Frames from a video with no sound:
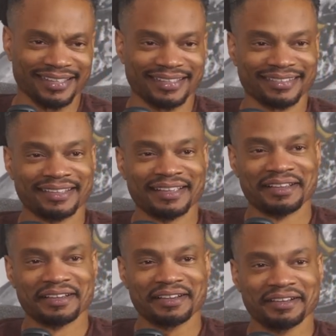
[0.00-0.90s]
yes.
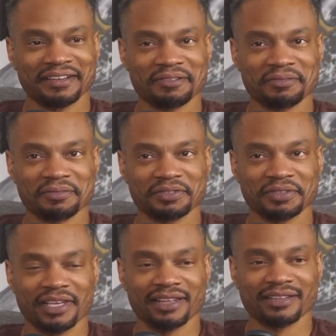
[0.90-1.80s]
Um, so
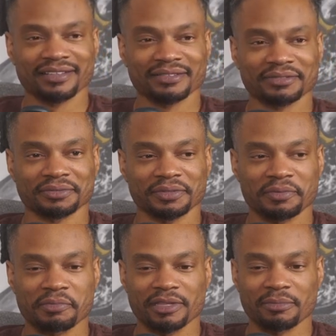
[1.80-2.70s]
yeah, the Lakers
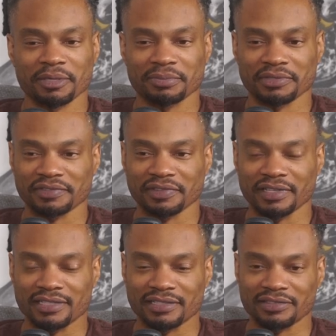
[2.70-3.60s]
made the big push for the
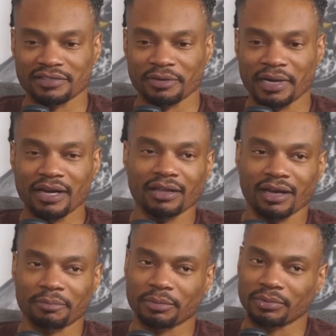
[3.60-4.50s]
end season tournament. I know a lot
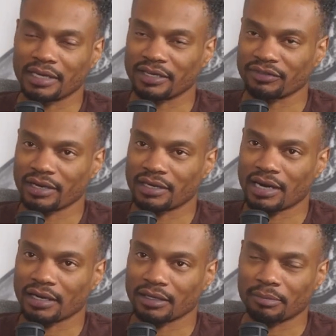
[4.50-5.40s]
of people like try to
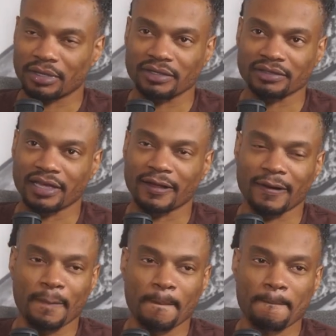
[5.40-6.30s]
knock it, but it's like
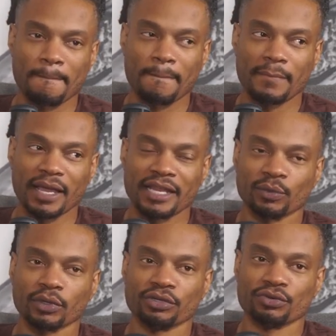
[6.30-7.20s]
anyone